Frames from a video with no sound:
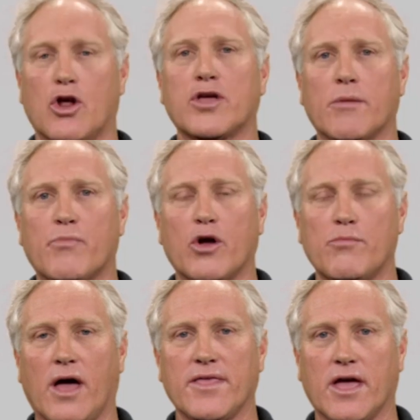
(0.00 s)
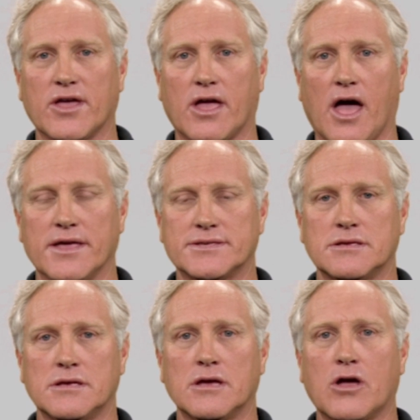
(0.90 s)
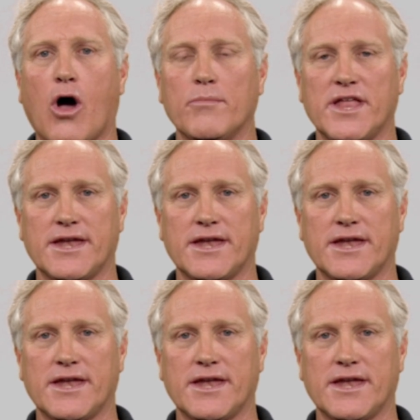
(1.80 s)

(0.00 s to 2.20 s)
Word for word: don't get burned by the other guys. Call me